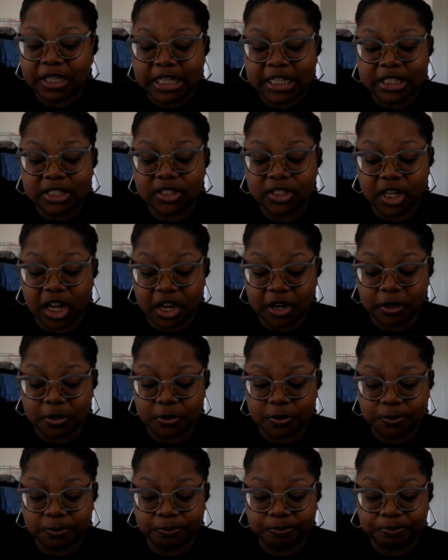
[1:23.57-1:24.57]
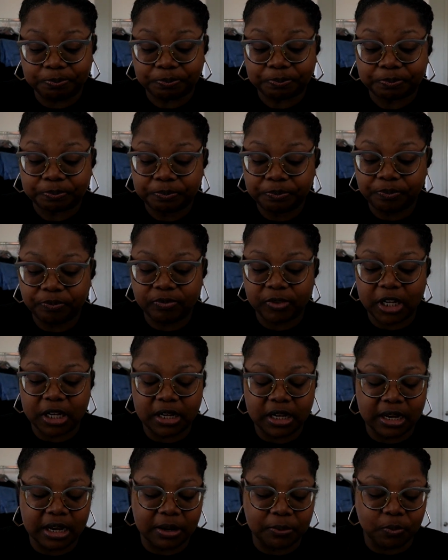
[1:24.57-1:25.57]
So
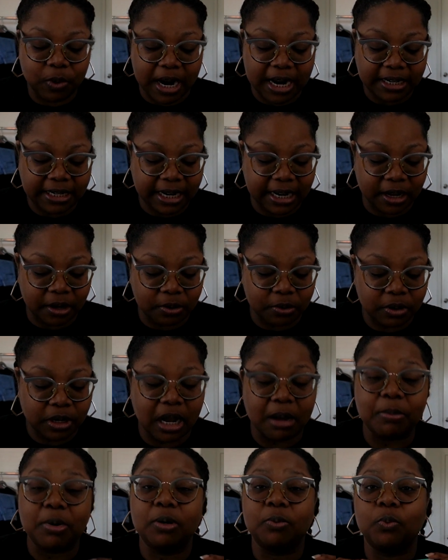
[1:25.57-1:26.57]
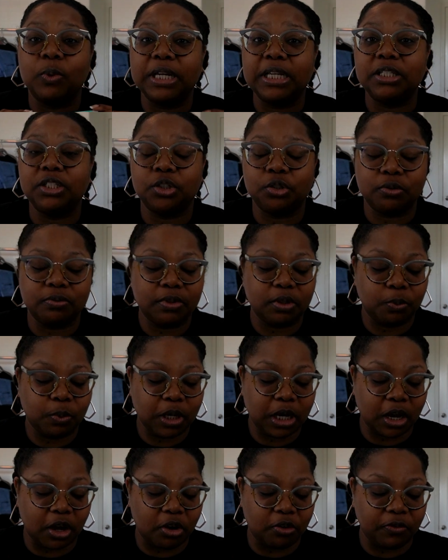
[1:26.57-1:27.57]
right now, I'm on week 2 of the
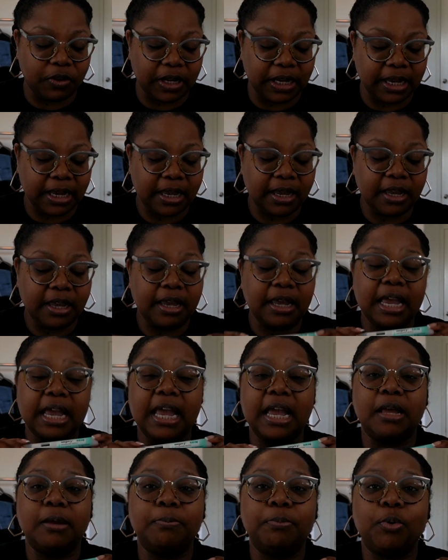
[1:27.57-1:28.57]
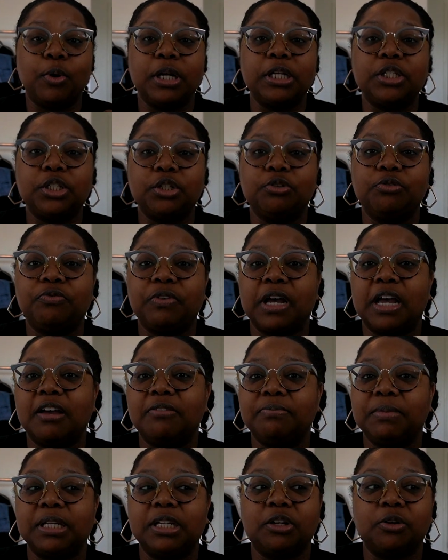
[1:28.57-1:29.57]
Wegovy at
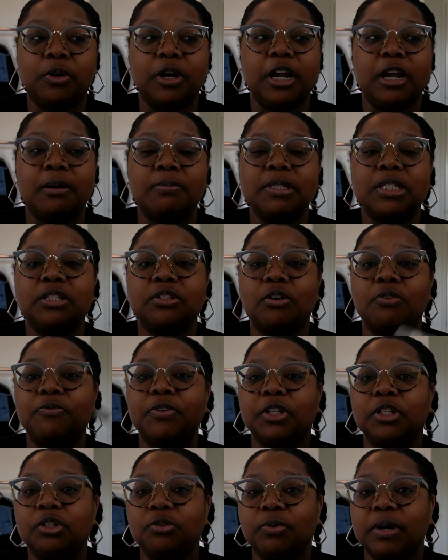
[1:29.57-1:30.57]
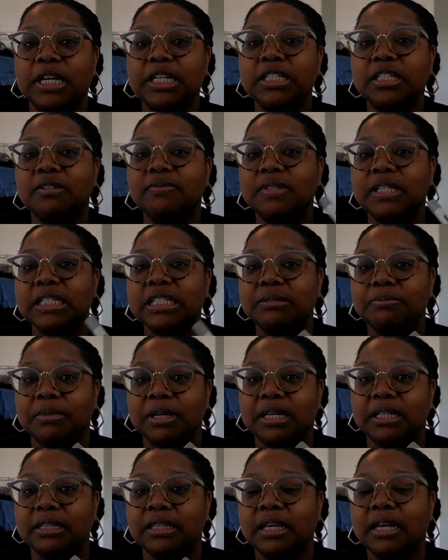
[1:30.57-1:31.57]
0.25 milligrams. So for the duration of this
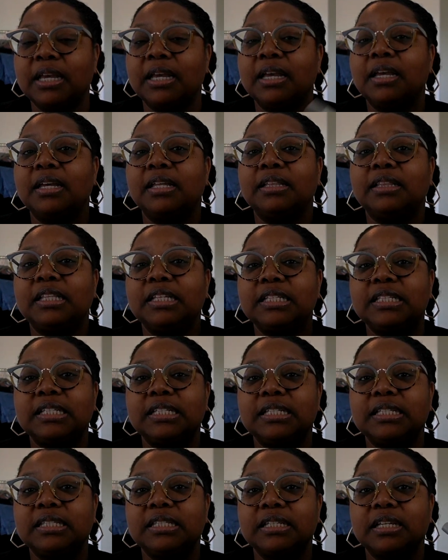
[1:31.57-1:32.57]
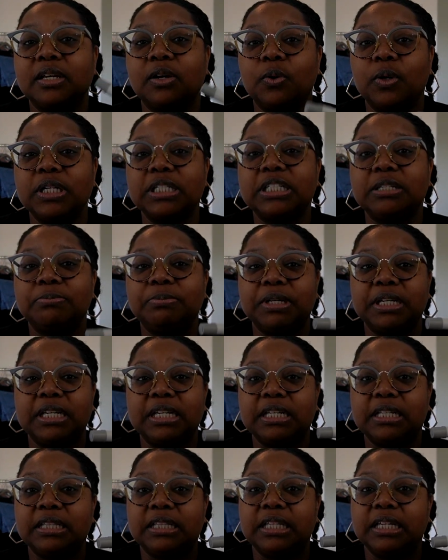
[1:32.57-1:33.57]
month, this is going to
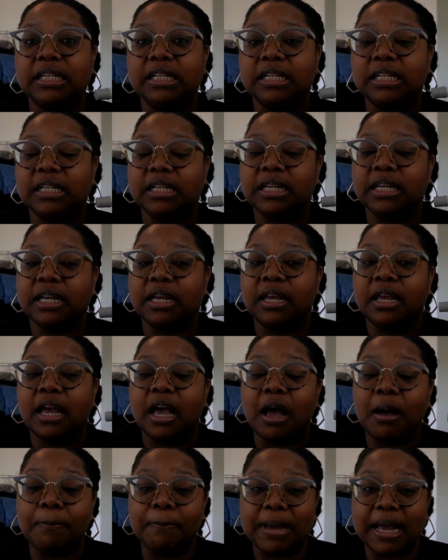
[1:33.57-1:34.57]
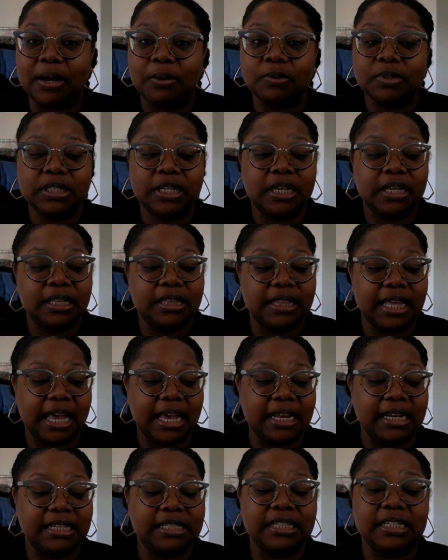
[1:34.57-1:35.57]
be the amount
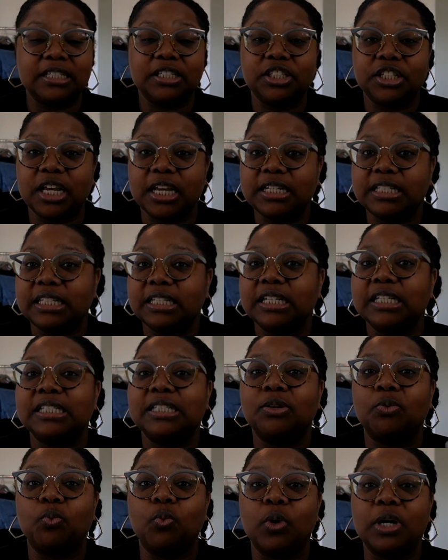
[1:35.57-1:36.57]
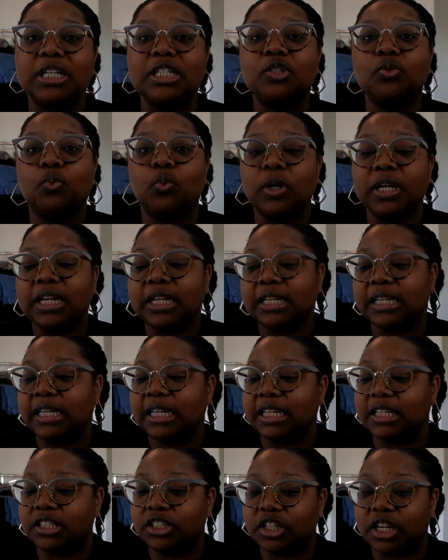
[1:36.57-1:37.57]
that is injected. It's a once
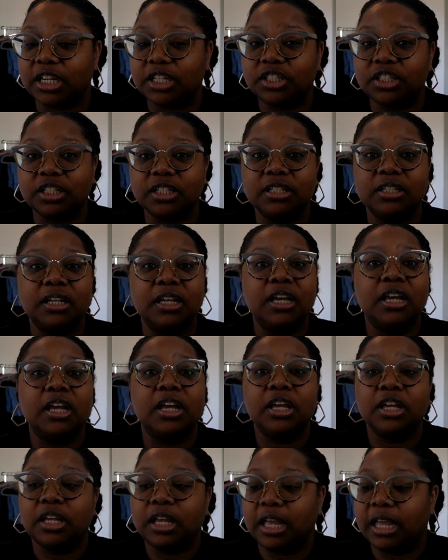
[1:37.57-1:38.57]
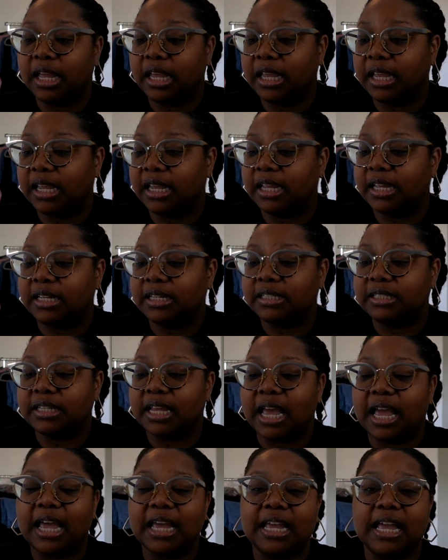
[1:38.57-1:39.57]
weekly injection, and
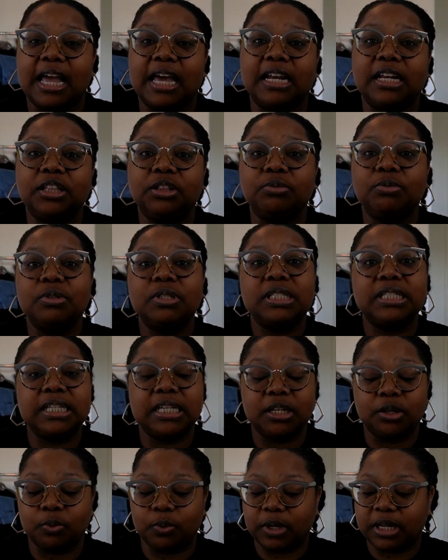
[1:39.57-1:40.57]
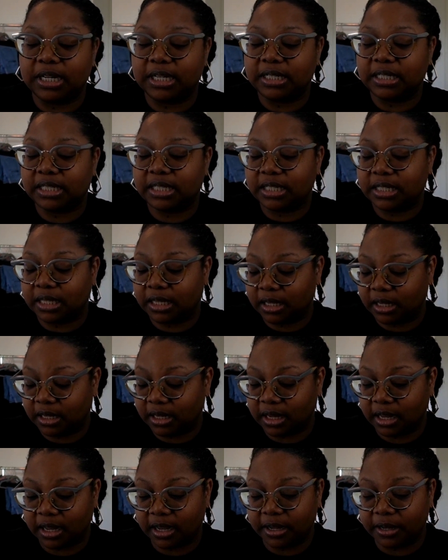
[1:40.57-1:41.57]
I got it through Sequence.
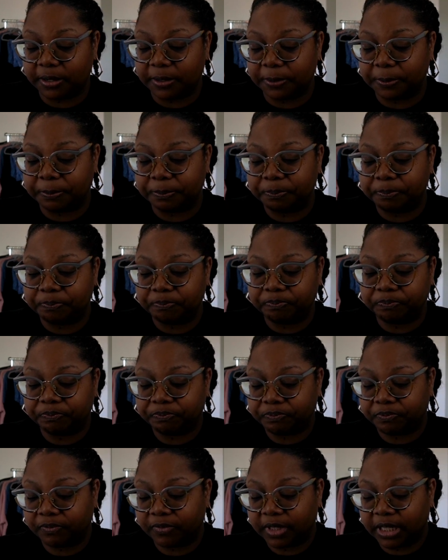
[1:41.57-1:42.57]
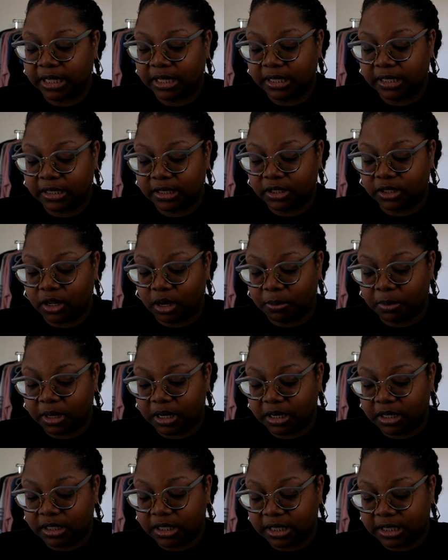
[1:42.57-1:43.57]
So I'm
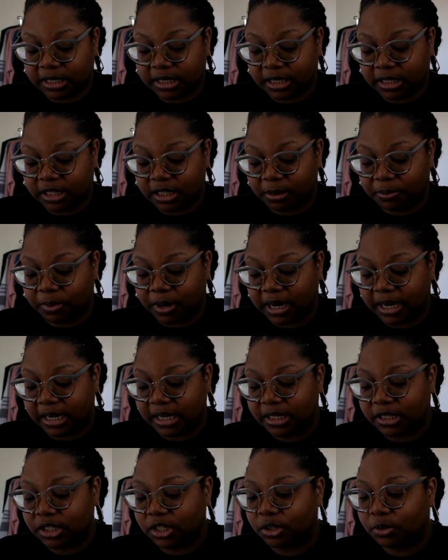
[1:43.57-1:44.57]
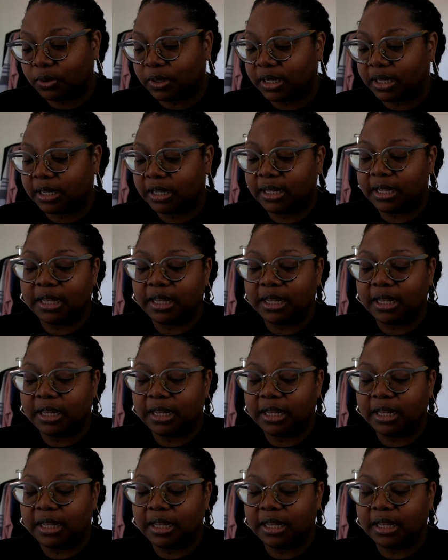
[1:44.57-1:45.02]
going to just jump right into it.